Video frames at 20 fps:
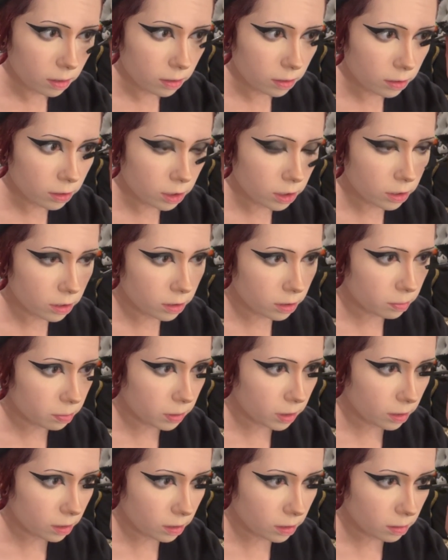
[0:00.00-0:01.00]
Just
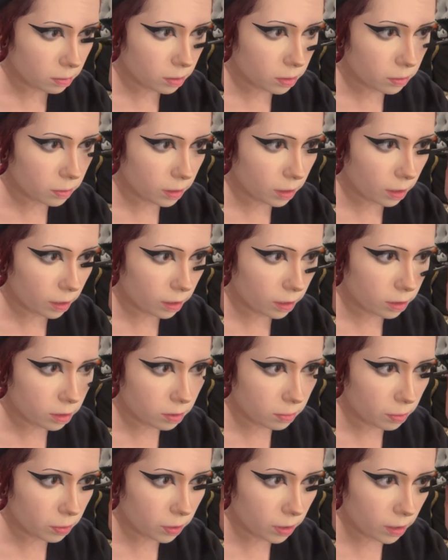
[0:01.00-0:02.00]
because I'm doing, like,
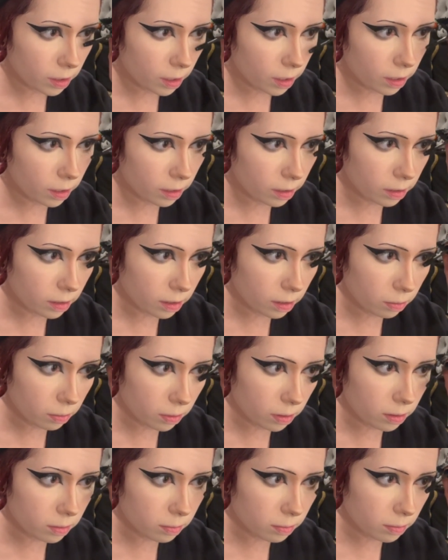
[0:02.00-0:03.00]
smoky eye and I
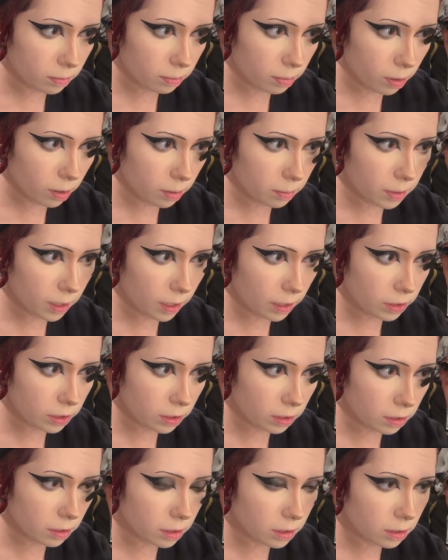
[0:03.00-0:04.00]
want bottom
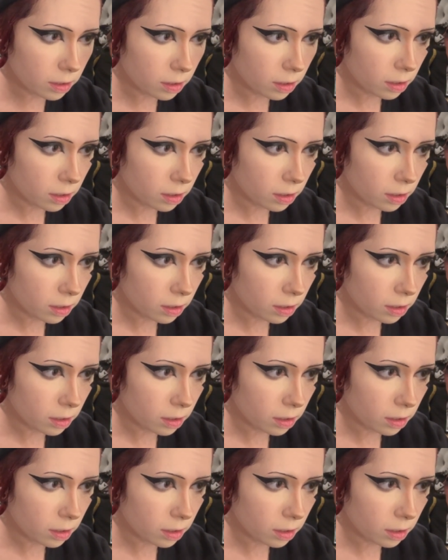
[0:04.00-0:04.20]
lashes.